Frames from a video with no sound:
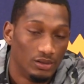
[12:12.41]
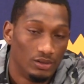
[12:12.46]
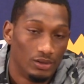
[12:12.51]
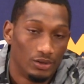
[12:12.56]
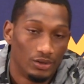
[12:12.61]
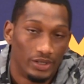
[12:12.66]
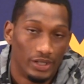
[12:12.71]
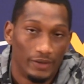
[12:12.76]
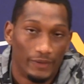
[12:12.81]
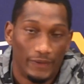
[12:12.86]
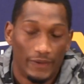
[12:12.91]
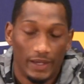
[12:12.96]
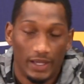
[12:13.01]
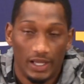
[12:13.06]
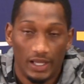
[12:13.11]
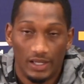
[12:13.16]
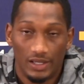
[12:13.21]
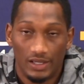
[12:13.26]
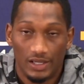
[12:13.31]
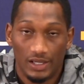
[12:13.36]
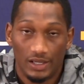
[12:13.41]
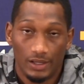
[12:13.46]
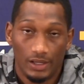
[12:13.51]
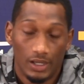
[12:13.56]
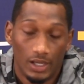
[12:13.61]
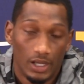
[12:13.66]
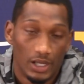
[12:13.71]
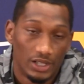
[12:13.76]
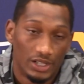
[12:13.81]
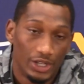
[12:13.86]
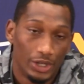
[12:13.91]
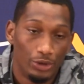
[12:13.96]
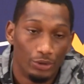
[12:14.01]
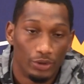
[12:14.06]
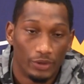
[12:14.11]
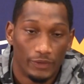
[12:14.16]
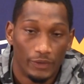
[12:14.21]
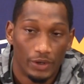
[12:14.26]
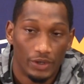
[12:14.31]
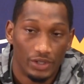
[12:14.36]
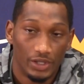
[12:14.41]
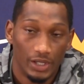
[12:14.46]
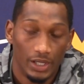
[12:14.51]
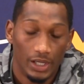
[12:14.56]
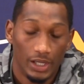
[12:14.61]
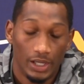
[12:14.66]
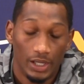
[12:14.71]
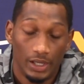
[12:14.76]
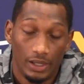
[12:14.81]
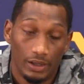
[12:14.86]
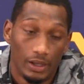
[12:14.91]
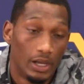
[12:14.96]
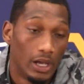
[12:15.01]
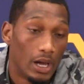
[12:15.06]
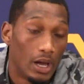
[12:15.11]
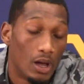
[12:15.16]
you know, to the fans and to the university and